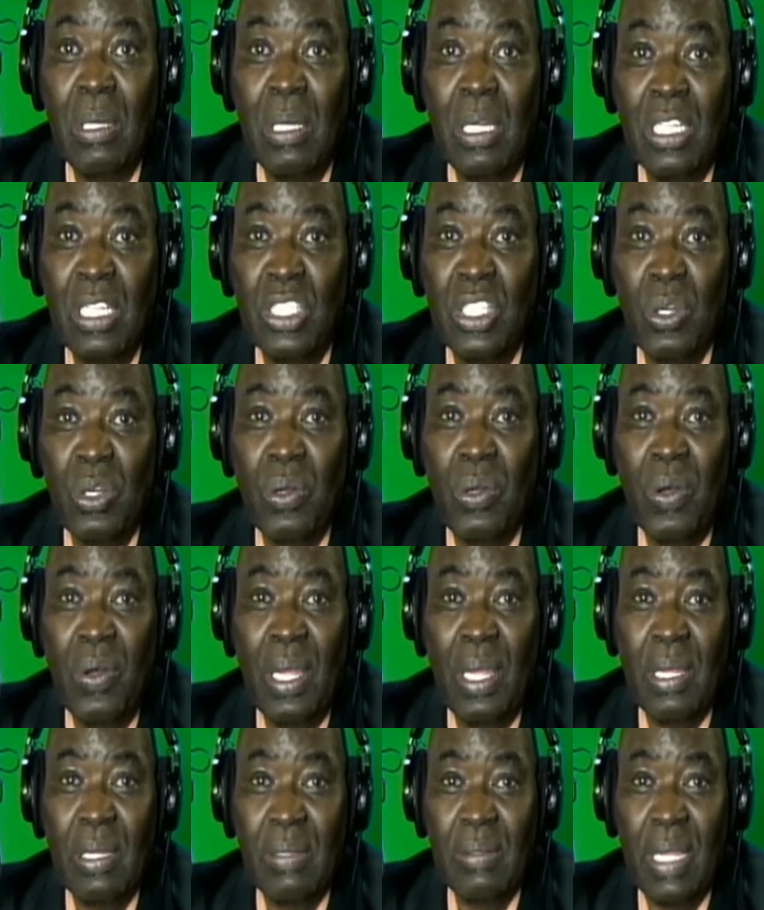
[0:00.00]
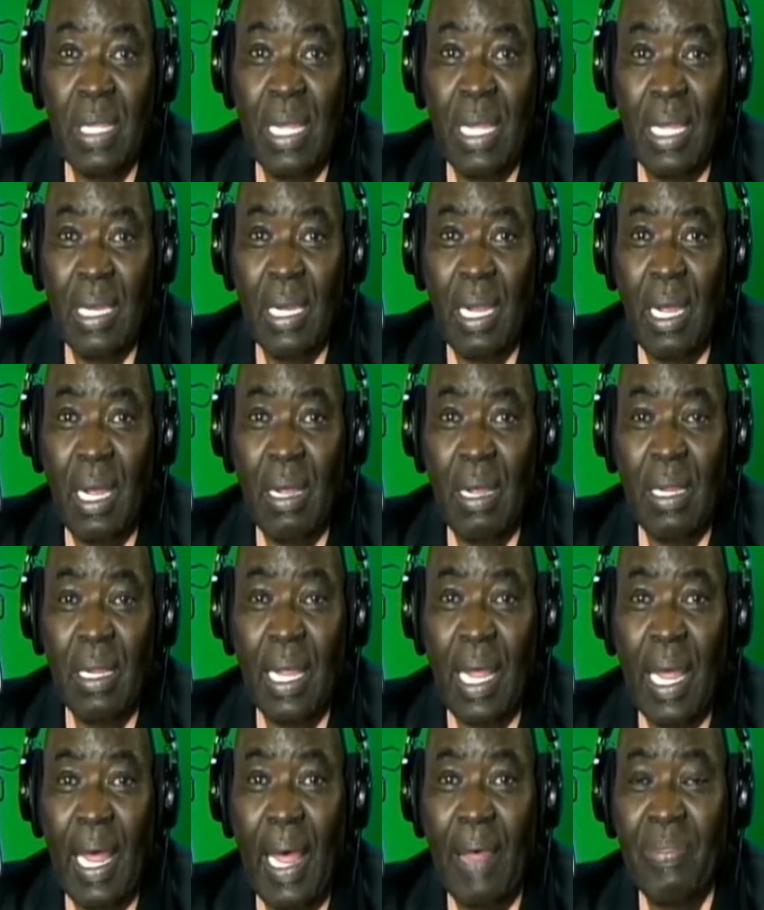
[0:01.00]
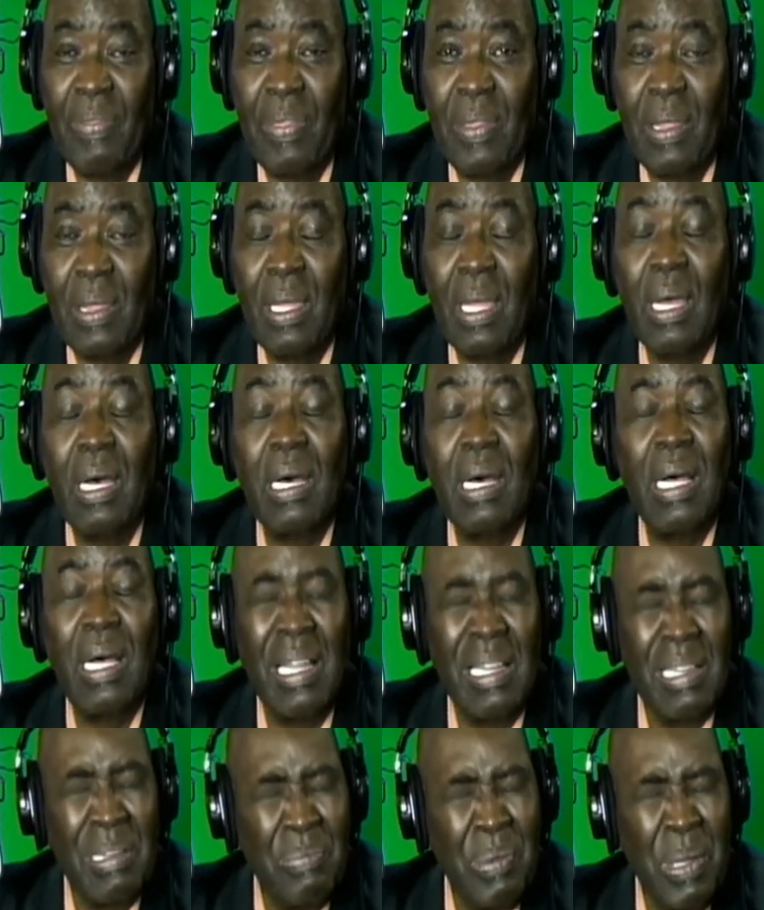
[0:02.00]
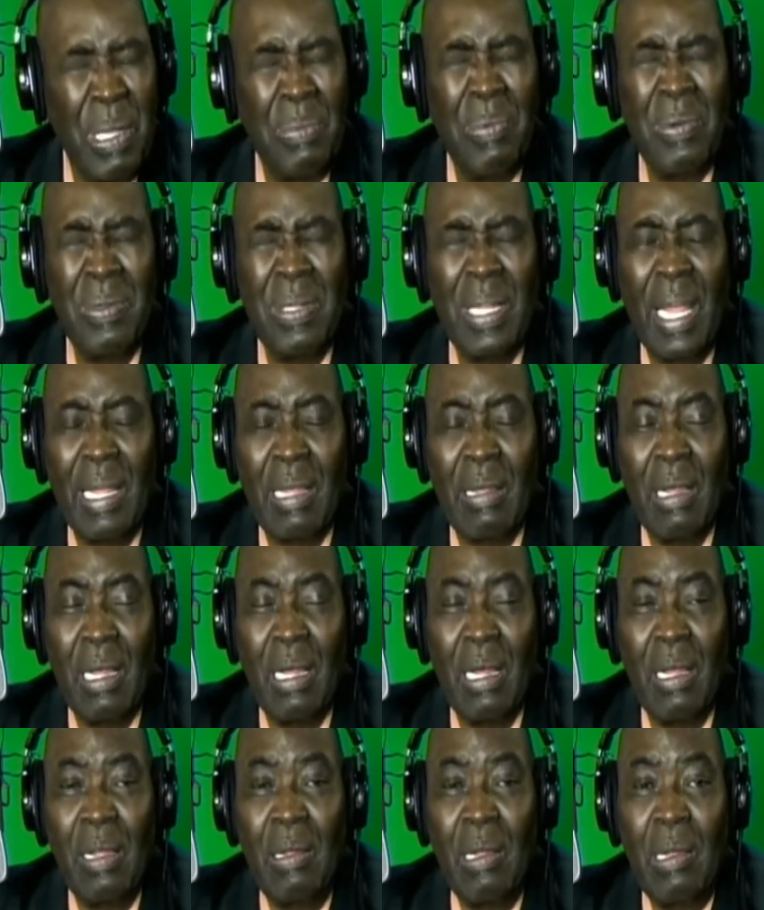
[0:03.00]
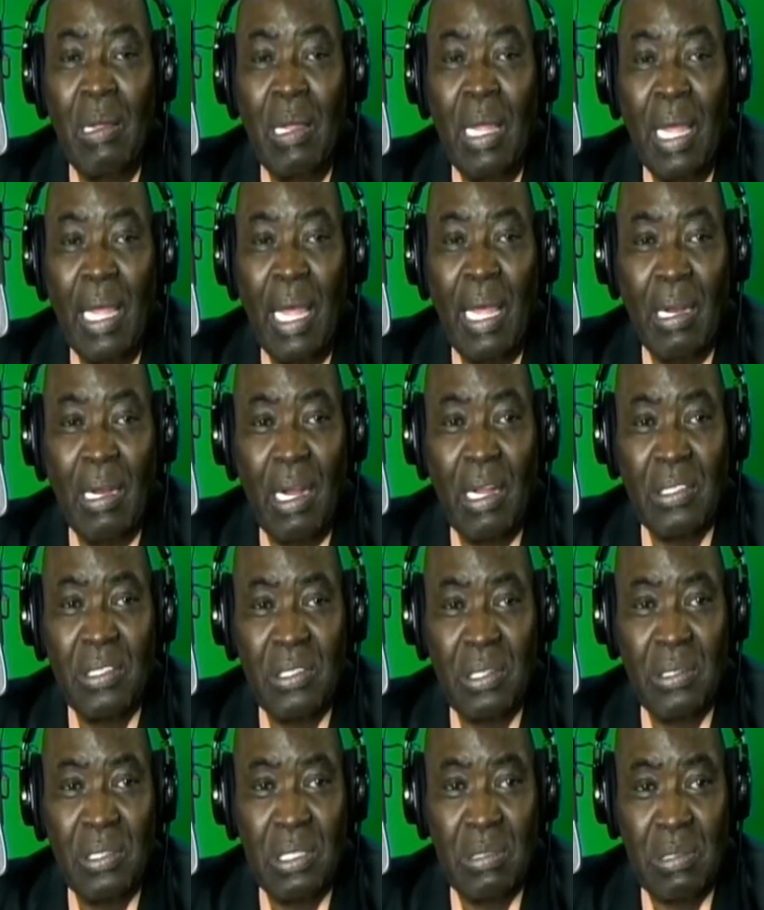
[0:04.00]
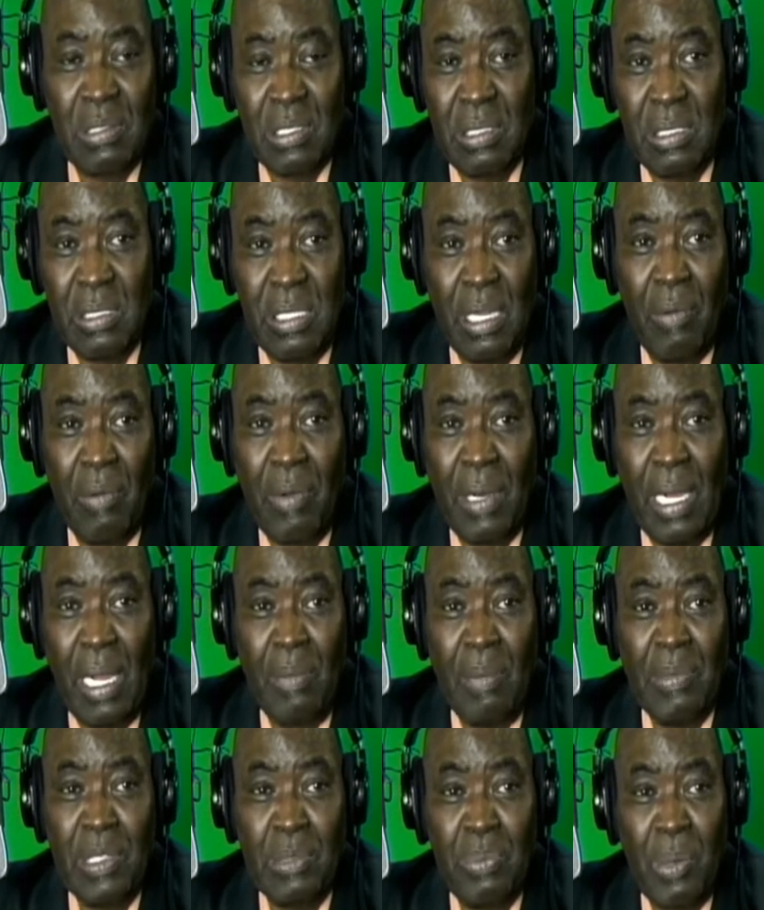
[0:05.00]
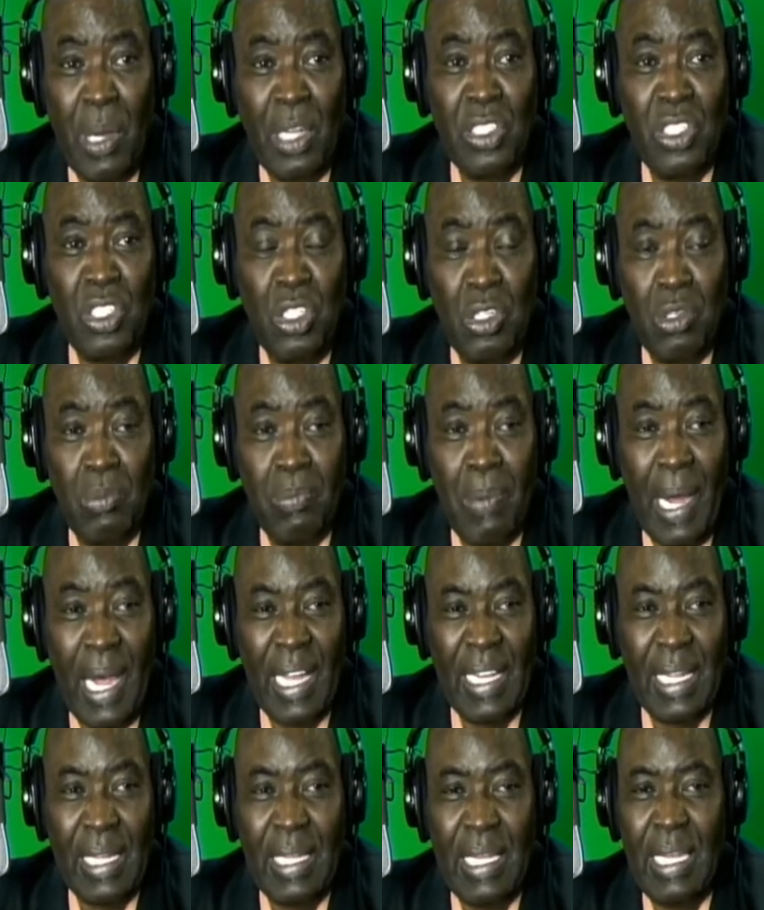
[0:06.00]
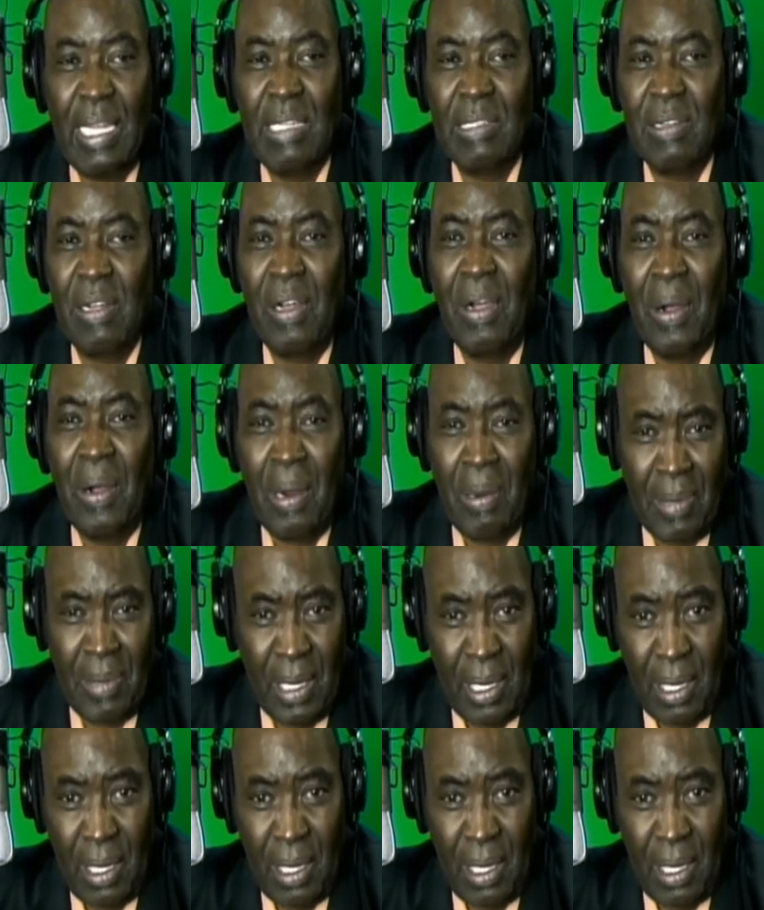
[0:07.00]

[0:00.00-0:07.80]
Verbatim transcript: So go ahead and uh, after other people like uh, and also the Stairway to Heaven is brought to you by the Keys of Harmony